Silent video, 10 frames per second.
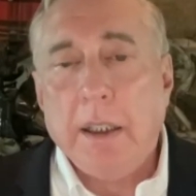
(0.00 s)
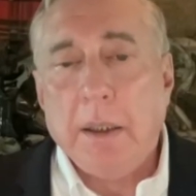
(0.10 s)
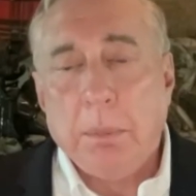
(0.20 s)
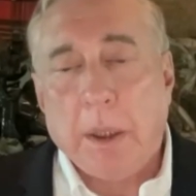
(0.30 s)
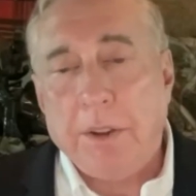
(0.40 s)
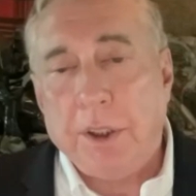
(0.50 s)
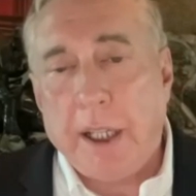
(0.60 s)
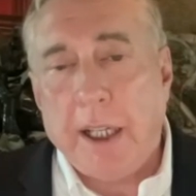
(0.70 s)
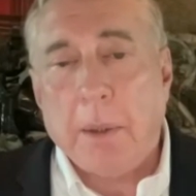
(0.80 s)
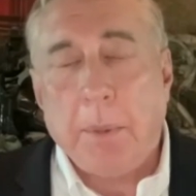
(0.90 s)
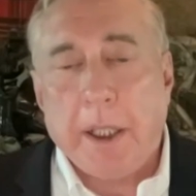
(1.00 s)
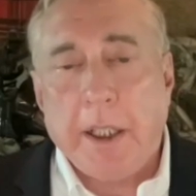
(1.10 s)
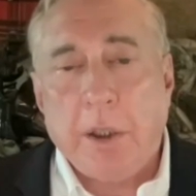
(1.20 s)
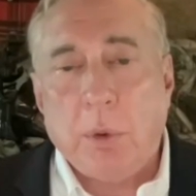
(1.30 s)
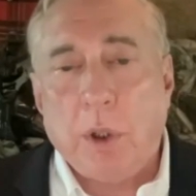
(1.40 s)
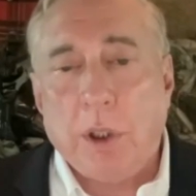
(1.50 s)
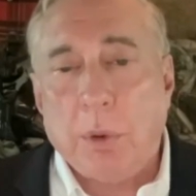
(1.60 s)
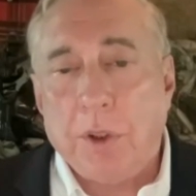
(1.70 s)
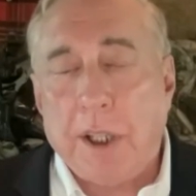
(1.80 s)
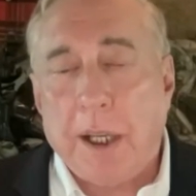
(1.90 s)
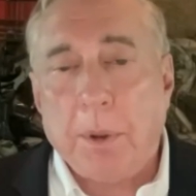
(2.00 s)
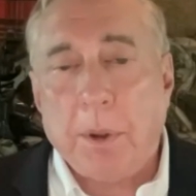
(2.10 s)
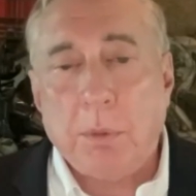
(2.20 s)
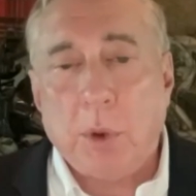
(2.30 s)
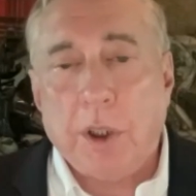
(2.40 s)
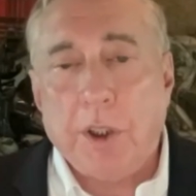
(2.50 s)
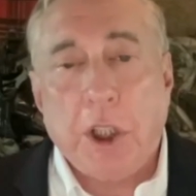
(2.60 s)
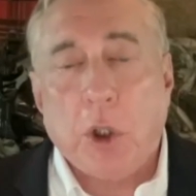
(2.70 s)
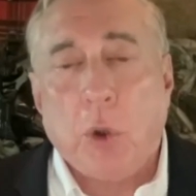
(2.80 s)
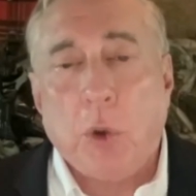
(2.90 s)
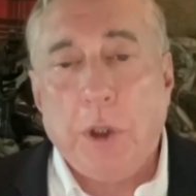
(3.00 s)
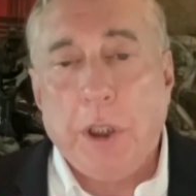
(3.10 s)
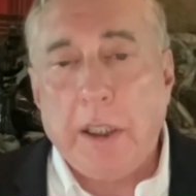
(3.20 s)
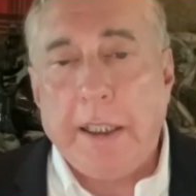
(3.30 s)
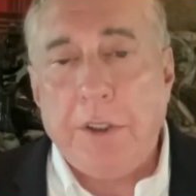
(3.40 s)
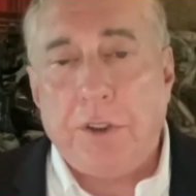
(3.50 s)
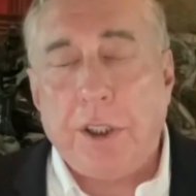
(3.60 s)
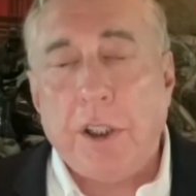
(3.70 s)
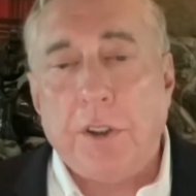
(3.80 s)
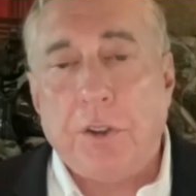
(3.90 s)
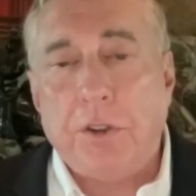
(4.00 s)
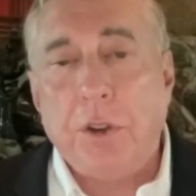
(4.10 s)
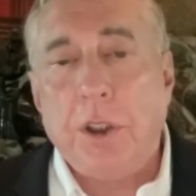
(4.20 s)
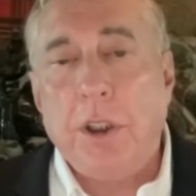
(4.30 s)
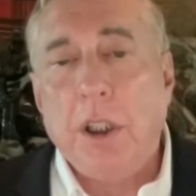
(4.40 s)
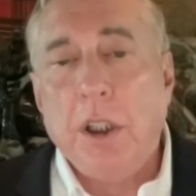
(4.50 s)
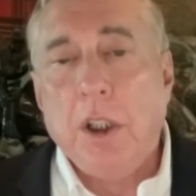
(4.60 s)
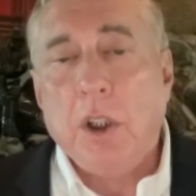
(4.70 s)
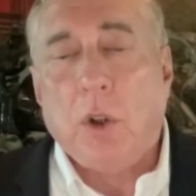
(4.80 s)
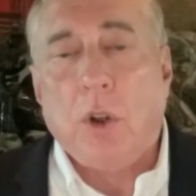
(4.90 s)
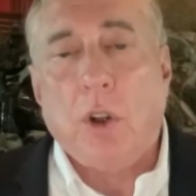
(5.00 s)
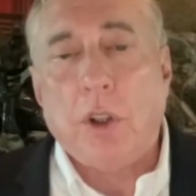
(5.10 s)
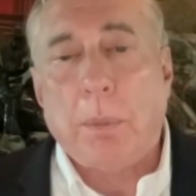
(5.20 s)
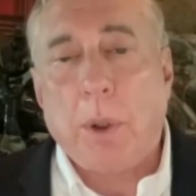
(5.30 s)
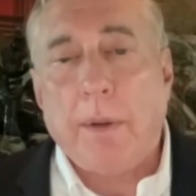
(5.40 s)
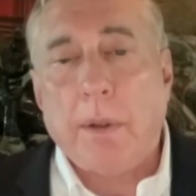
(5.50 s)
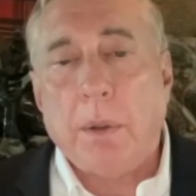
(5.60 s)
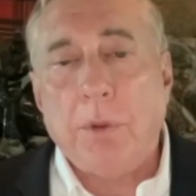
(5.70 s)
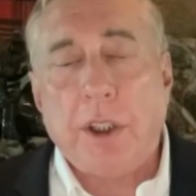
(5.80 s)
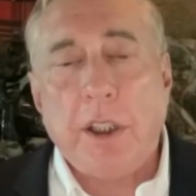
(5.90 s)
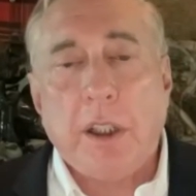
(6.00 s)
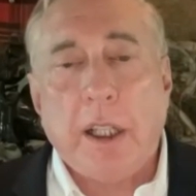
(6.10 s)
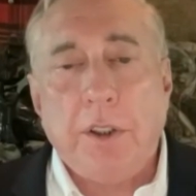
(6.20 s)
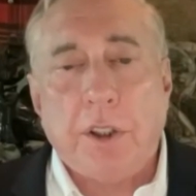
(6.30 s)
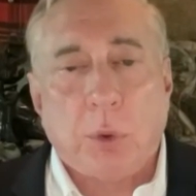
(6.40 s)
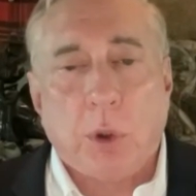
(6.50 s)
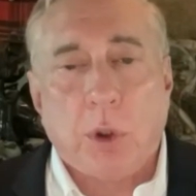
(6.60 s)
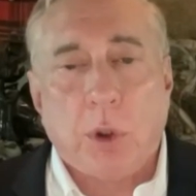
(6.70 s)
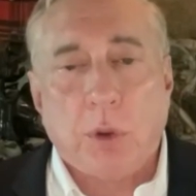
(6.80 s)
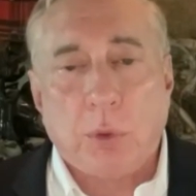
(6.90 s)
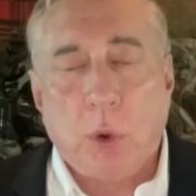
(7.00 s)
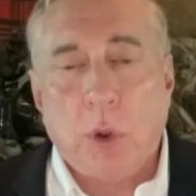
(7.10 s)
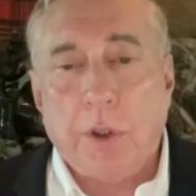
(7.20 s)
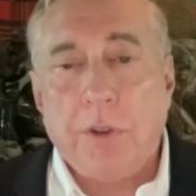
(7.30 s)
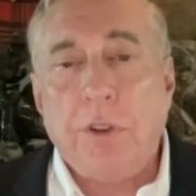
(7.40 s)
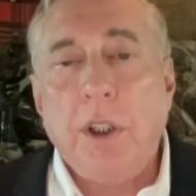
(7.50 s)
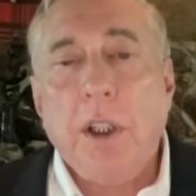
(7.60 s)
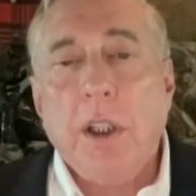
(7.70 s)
But today I'm beginning to wonder what's happened. Where are the old elites that understood all the problems that had led to the world wars